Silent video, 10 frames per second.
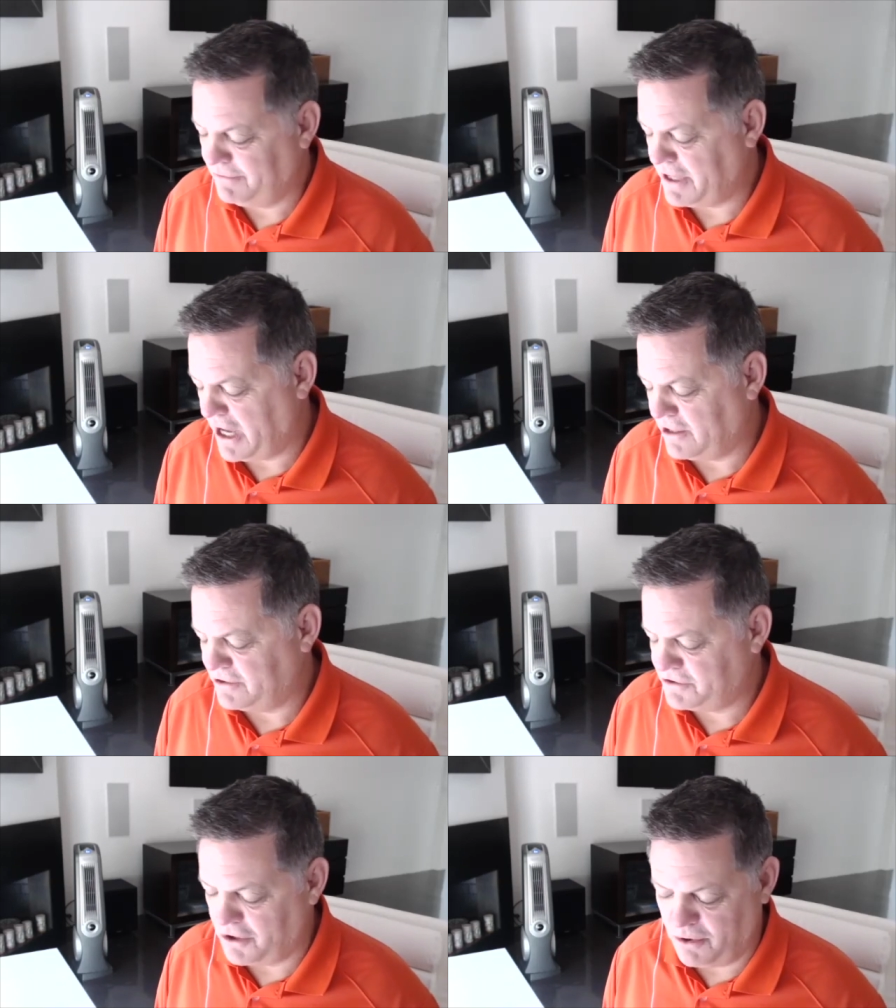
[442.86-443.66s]
Yeah.
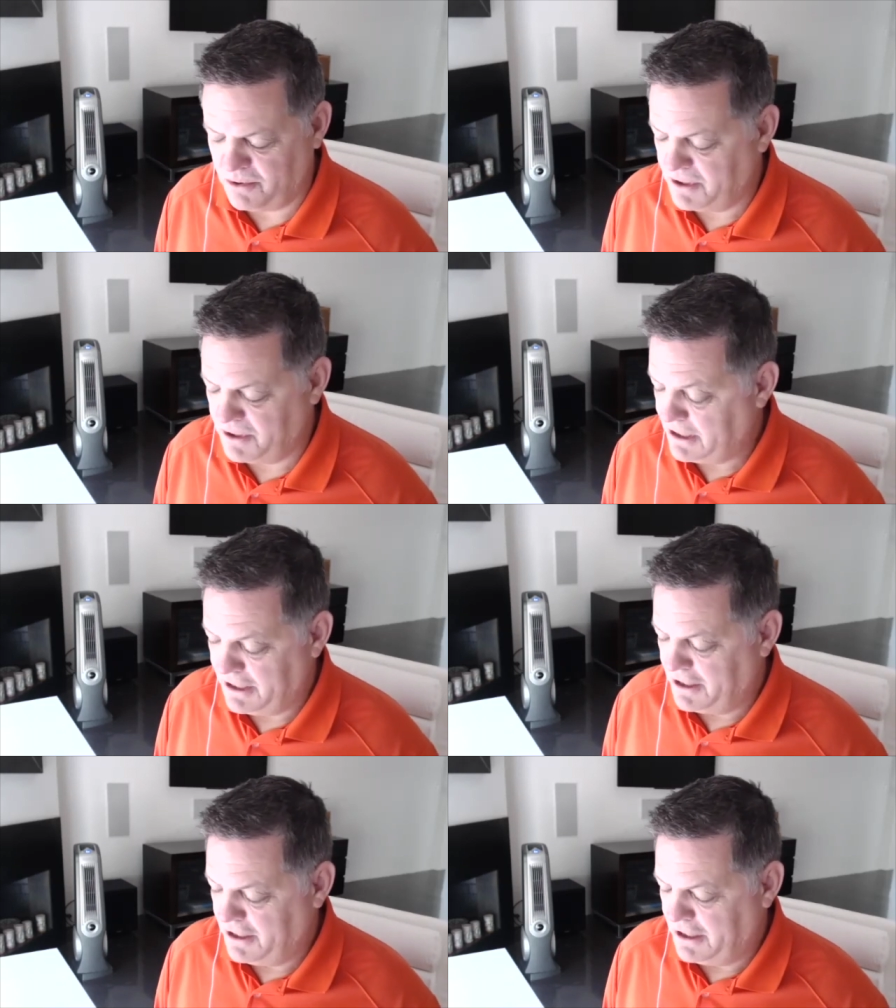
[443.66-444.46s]
So,
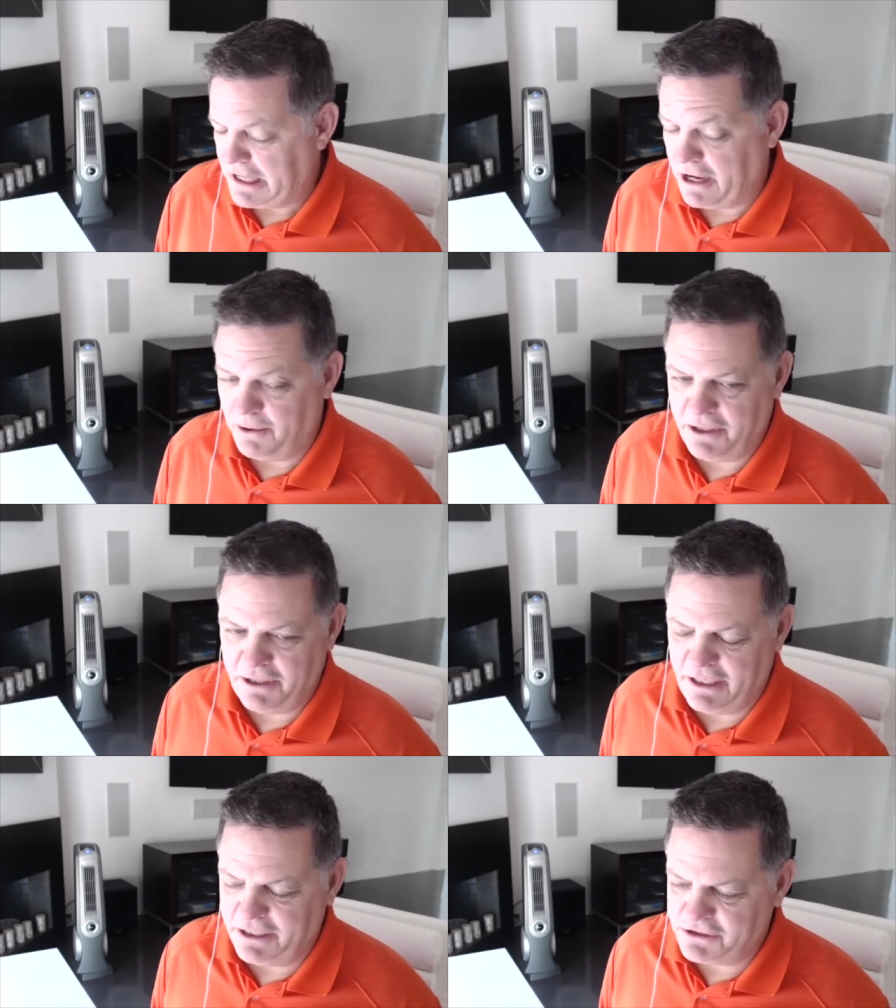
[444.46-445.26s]
yeah,
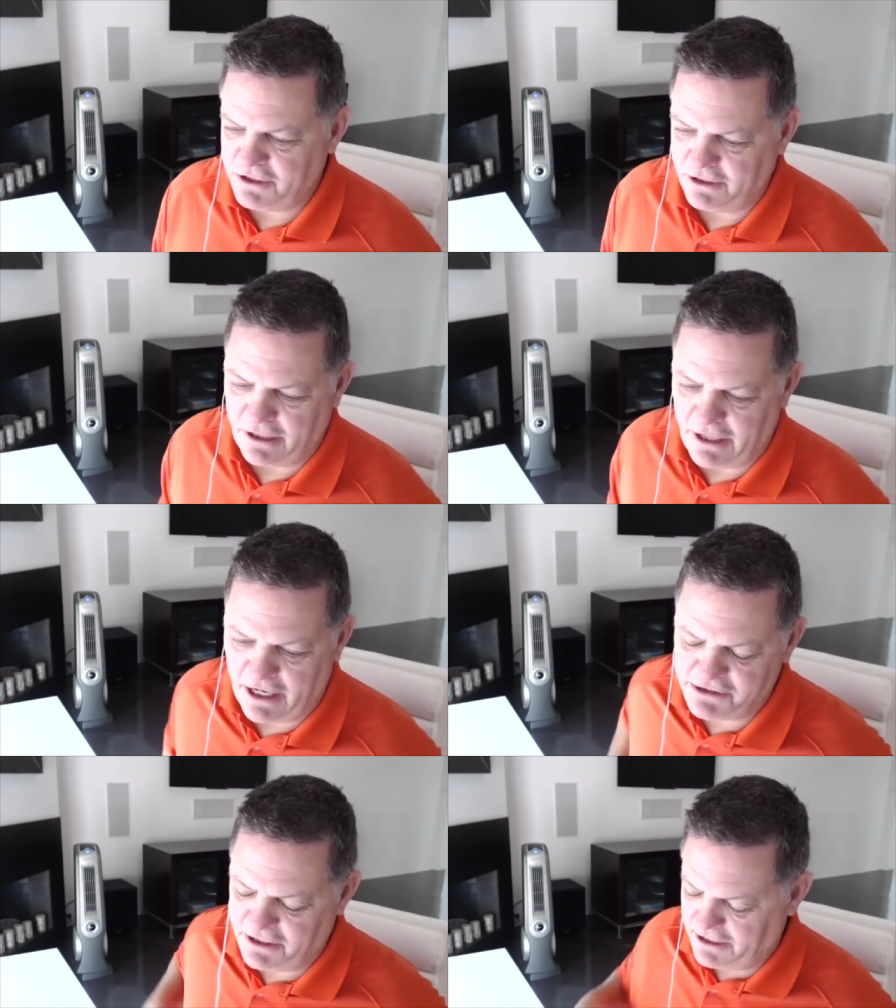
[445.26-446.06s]
it's the
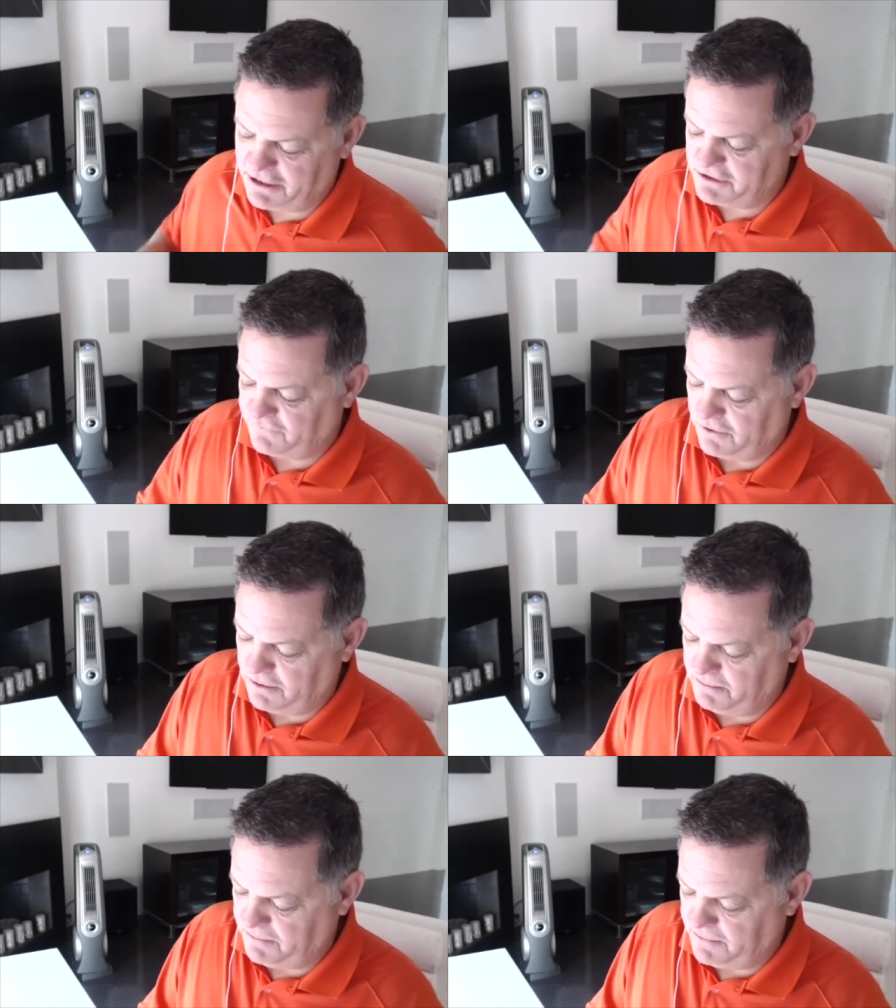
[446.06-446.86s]
nice thing is for